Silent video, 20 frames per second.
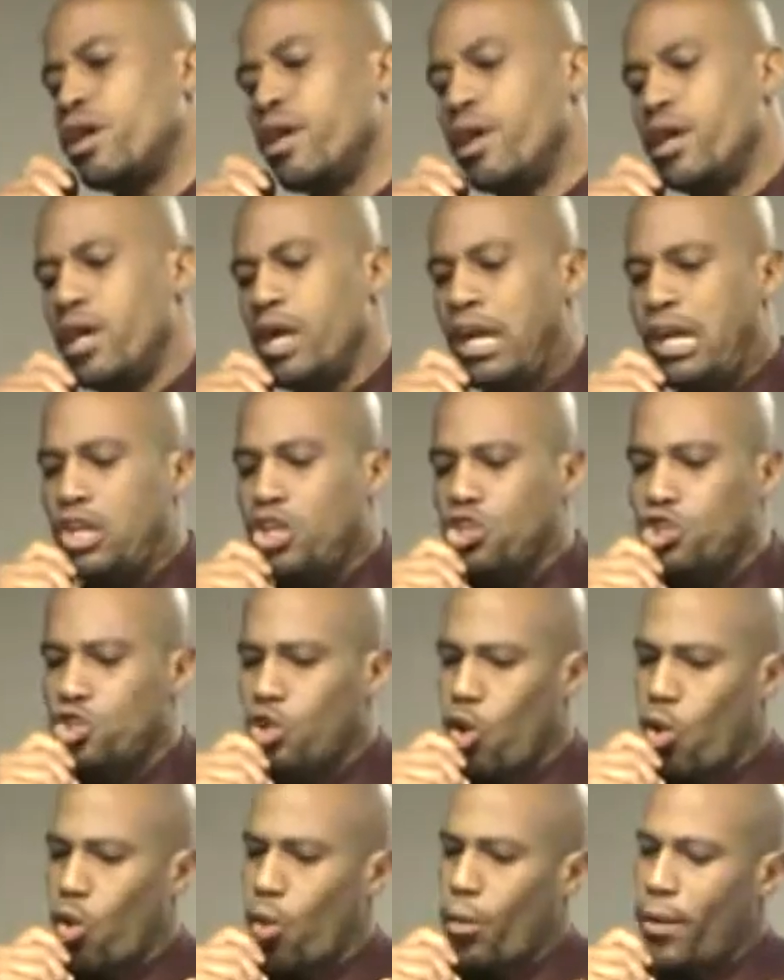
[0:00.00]
All right.
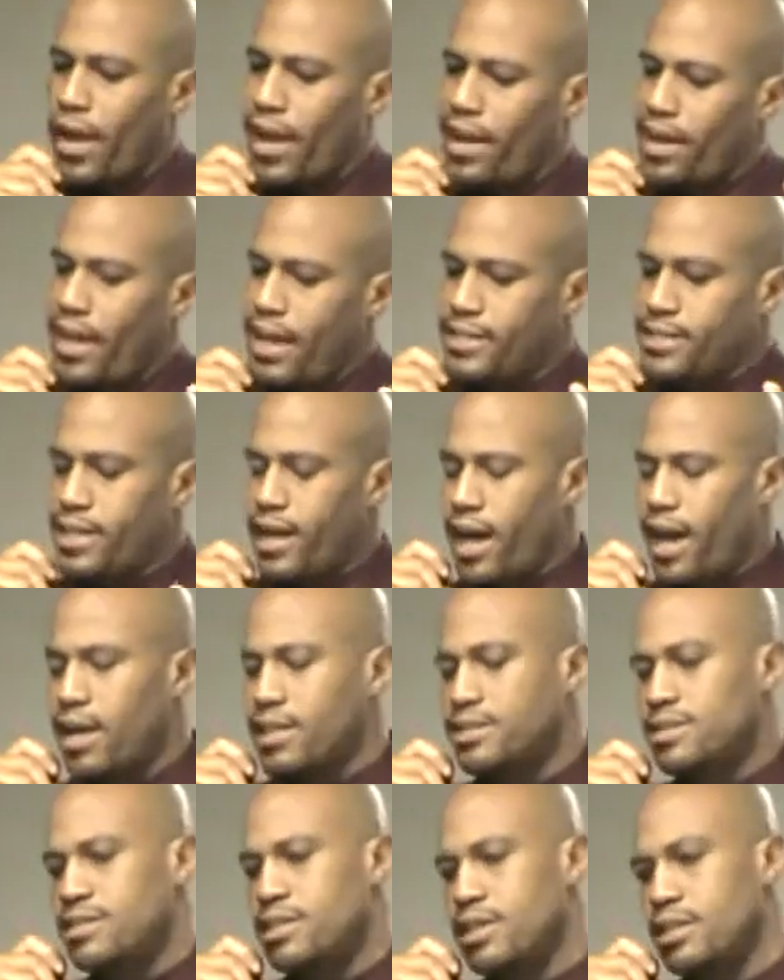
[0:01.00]
So as
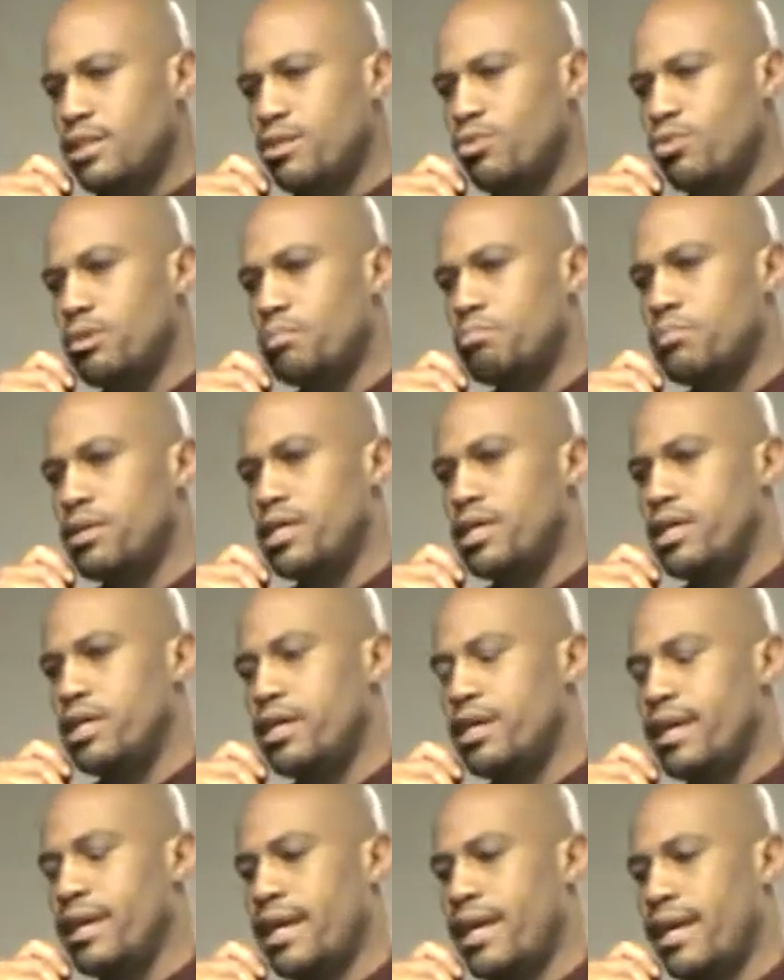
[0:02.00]
God's dealing with
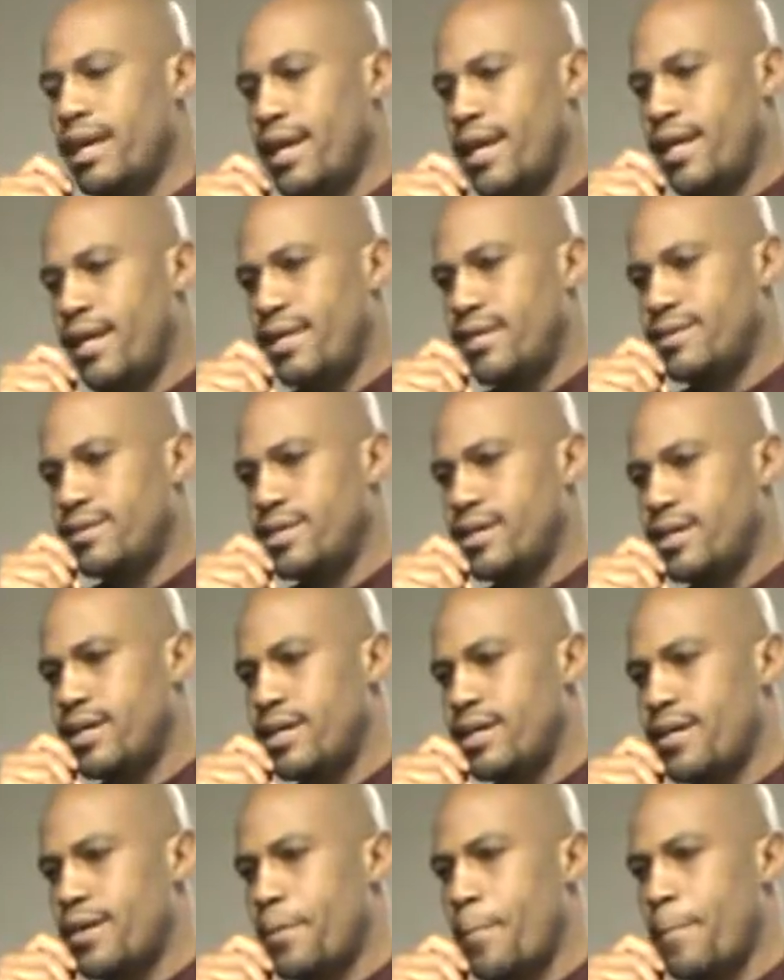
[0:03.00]
me, and, and he
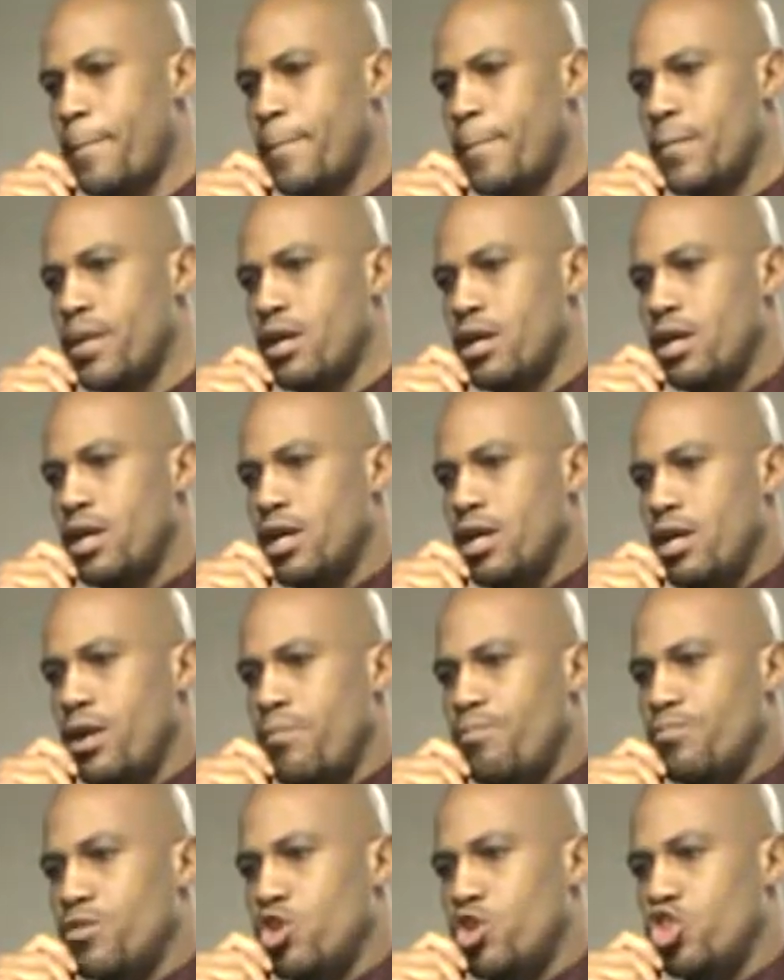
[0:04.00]
said,
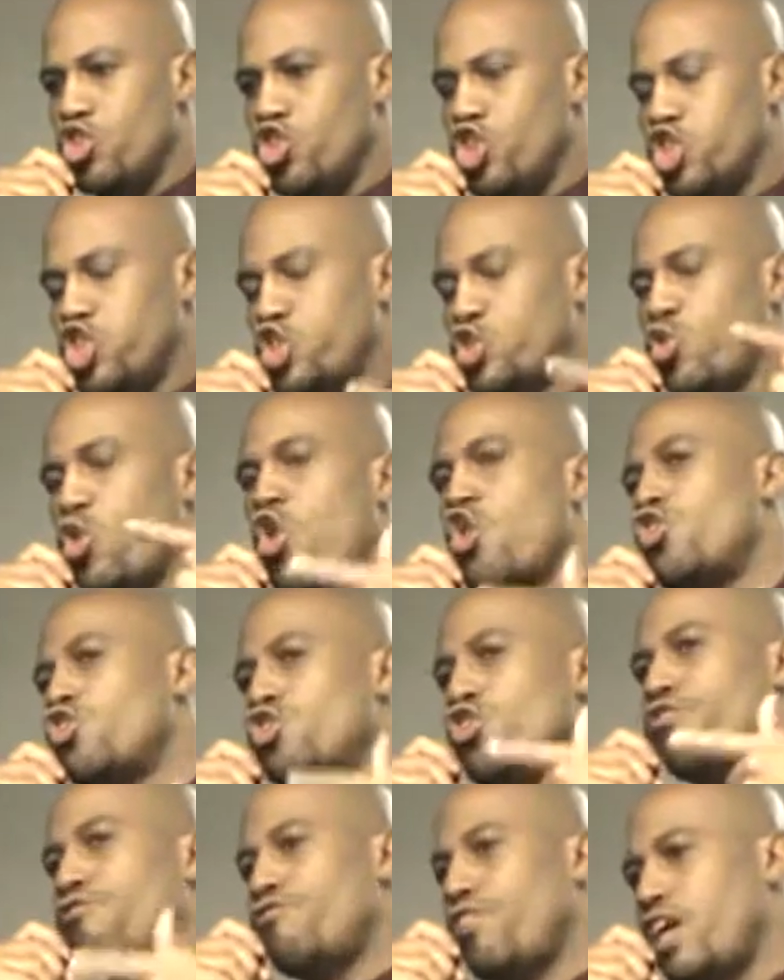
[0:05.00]
ah, the stronger
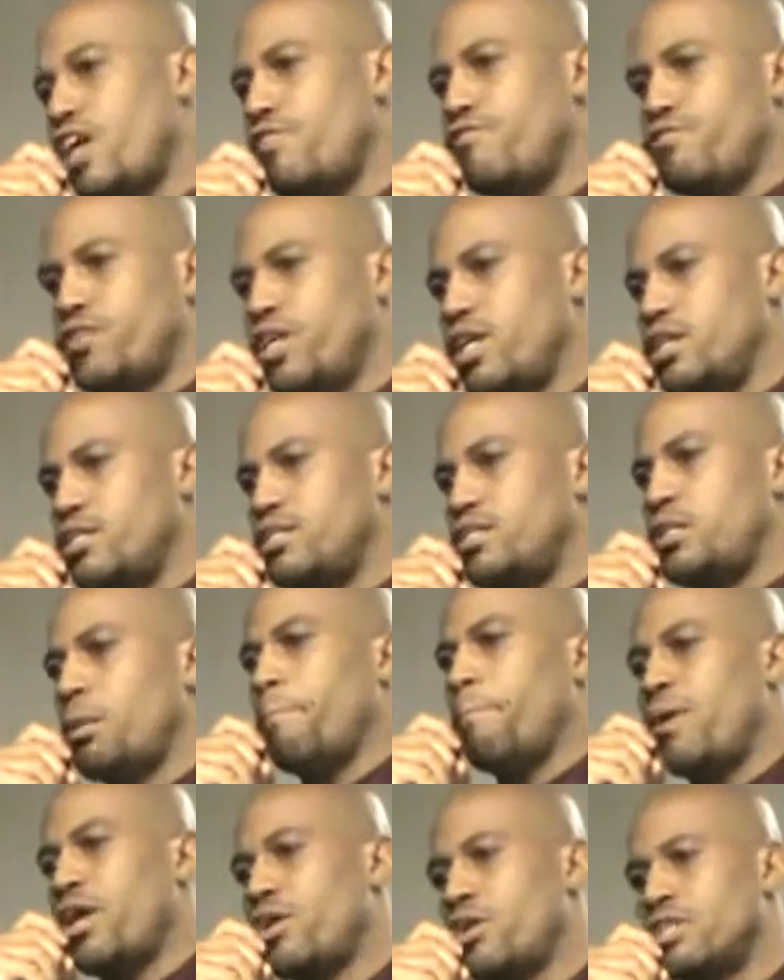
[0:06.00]
your faith gets, the
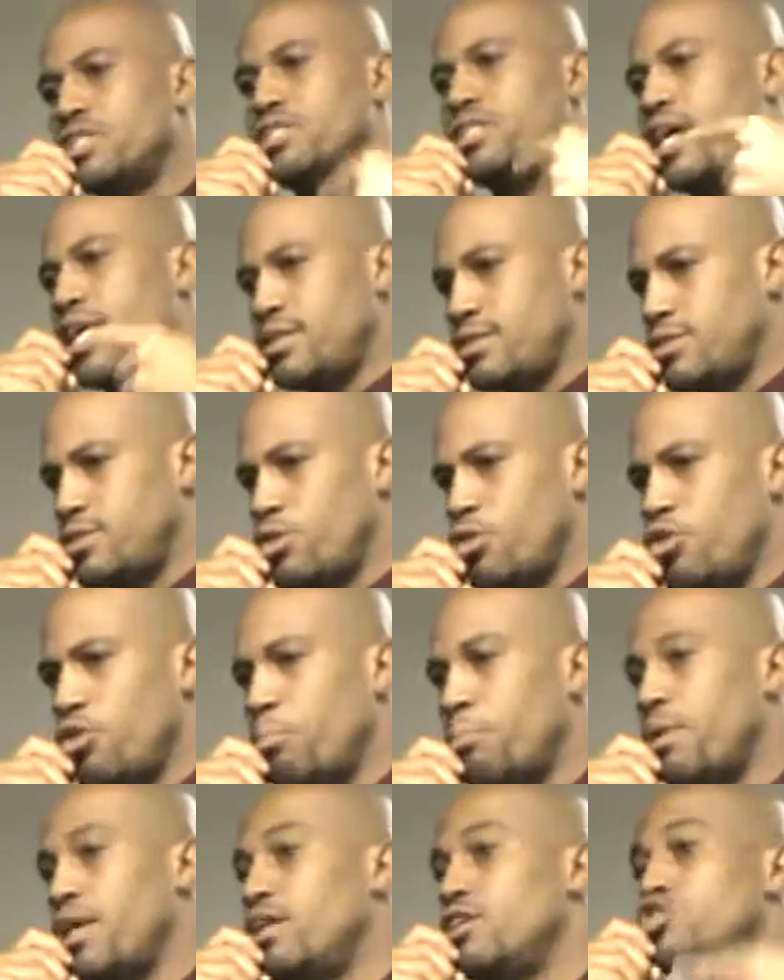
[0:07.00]
bigger the test is going
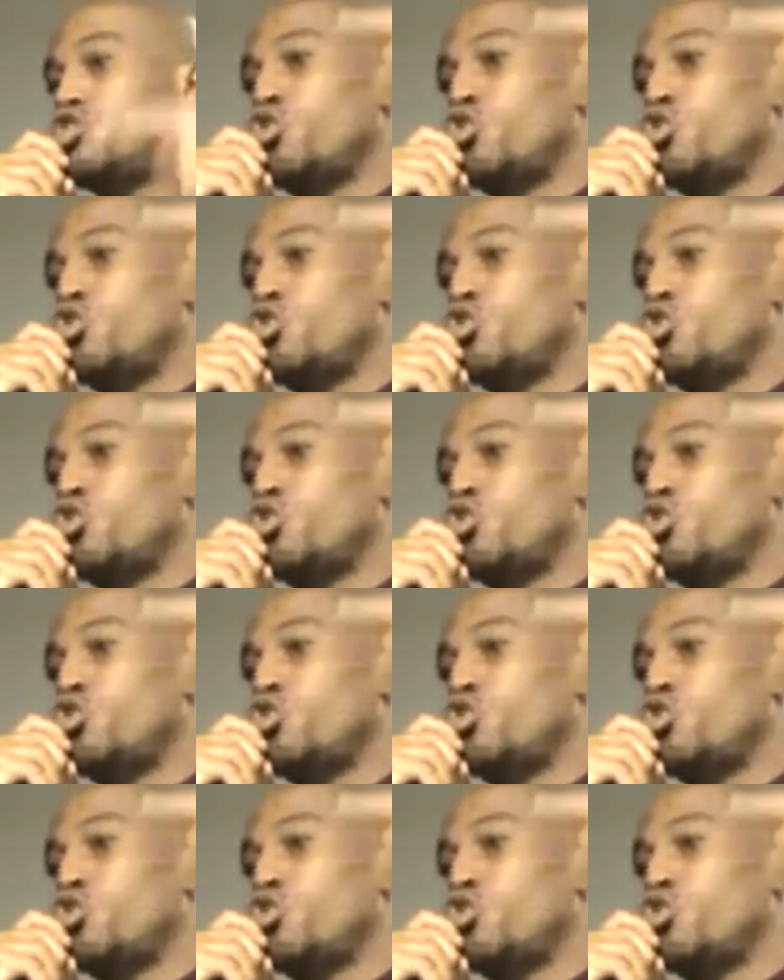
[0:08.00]
to be.